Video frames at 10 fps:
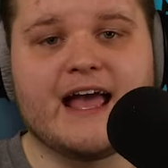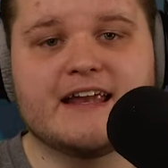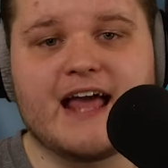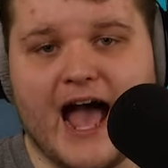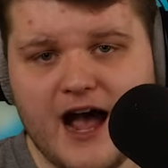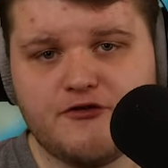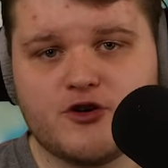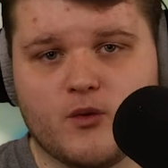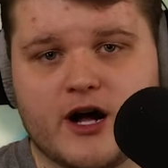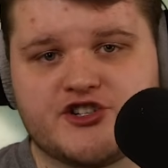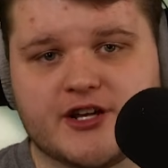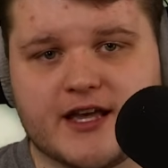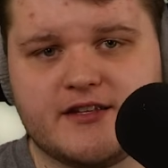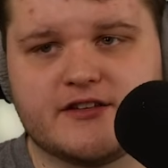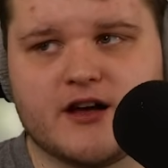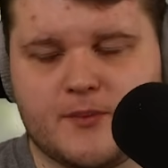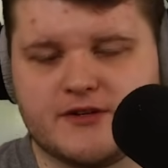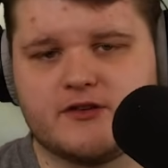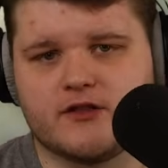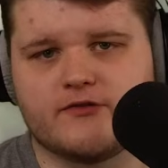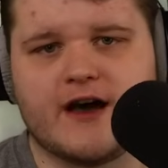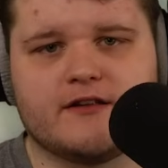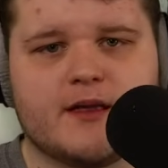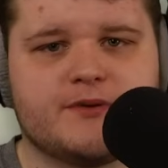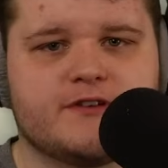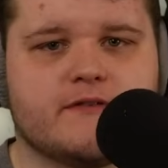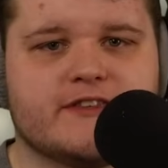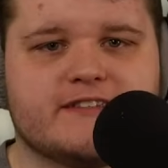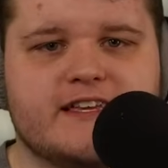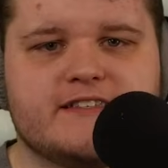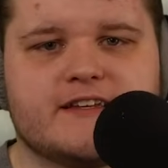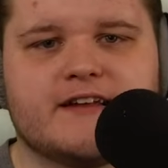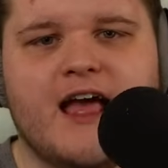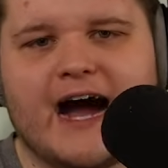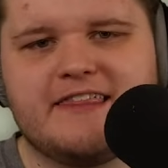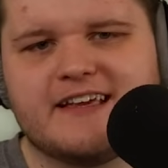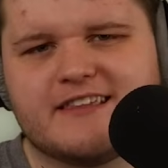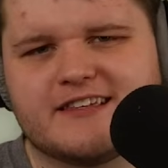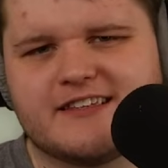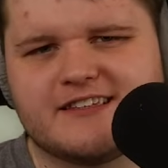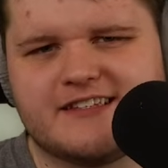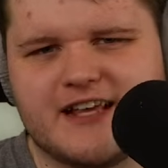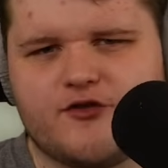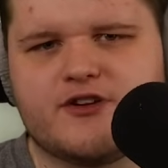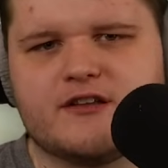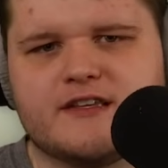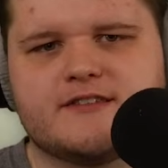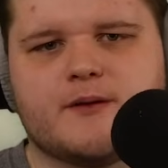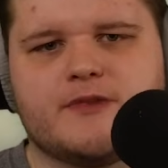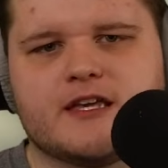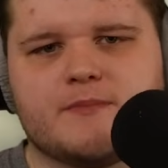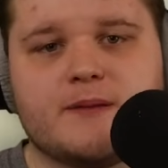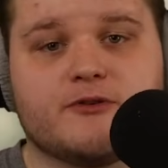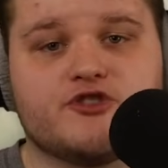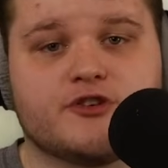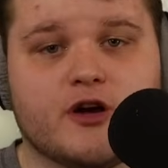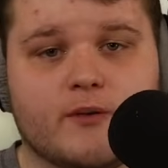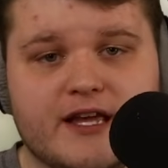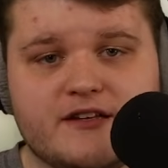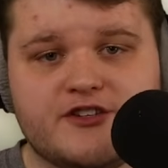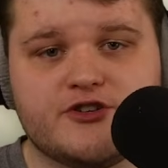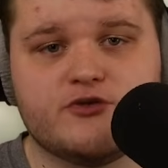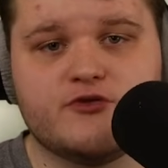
And after watching it, up until the final episode of the season, I think this is definitely something people should go into